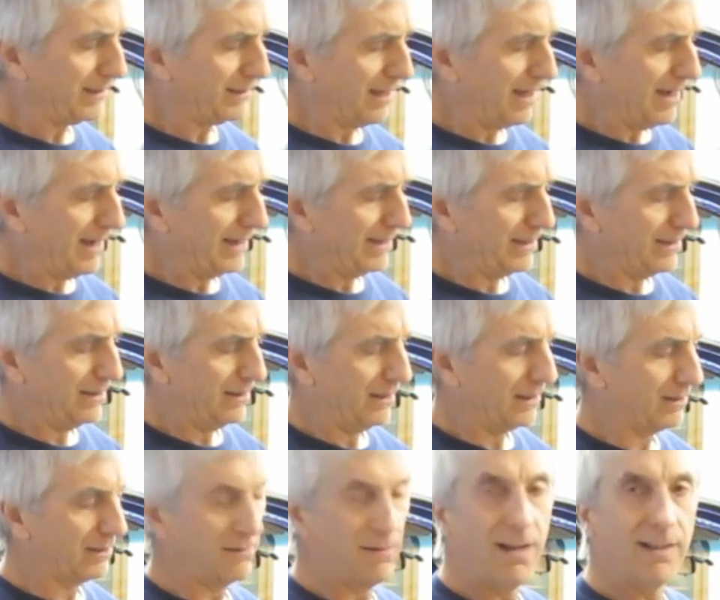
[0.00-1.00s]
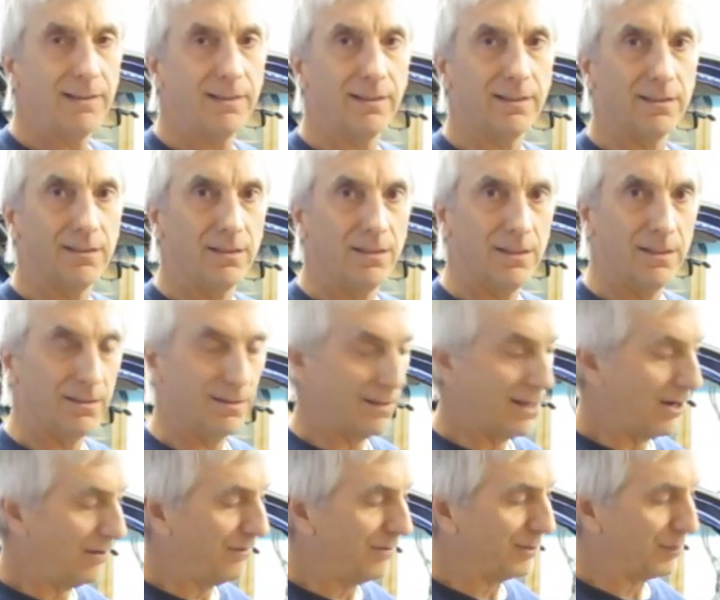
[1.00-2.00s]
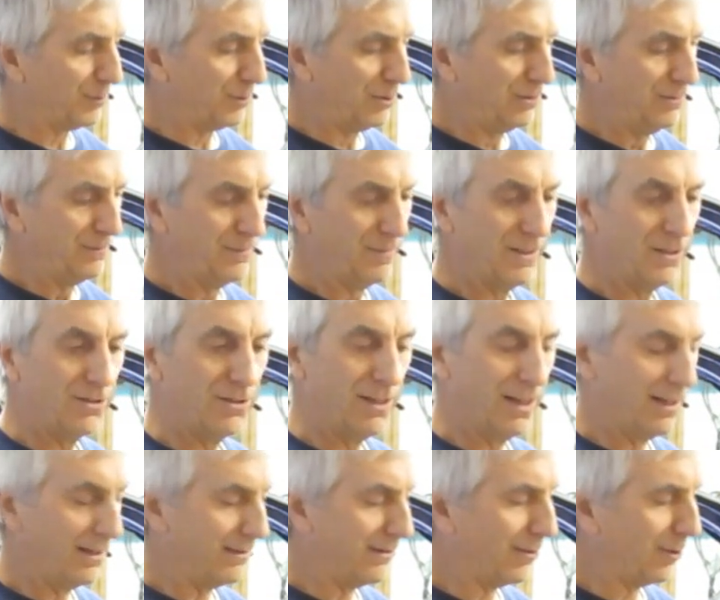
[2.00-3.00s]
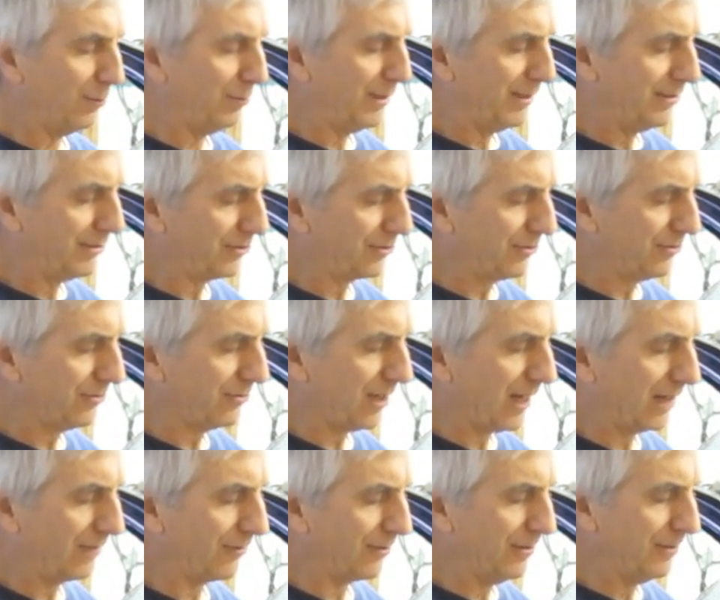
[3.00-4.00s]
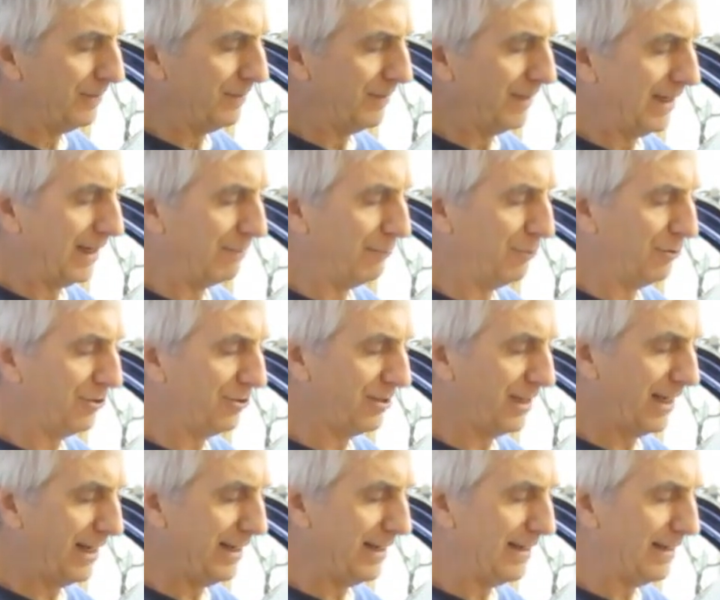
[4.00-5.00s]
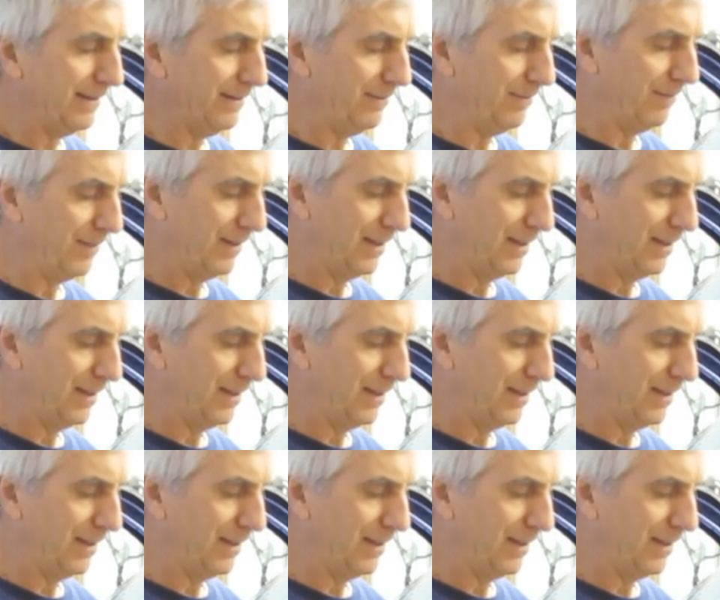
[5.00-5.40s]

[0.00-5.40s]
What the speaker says: side a slot that is now visible. You can take a narrow bladed screwdriver and push that in,